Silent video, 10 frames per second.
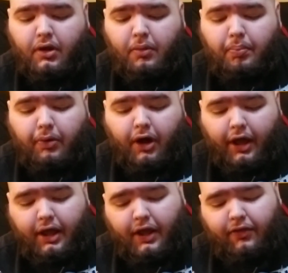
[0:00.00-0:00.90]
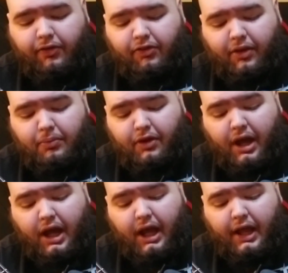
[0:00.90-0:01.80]
but at the same
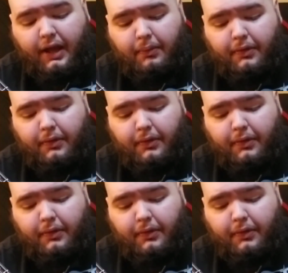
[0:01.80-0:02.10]
time,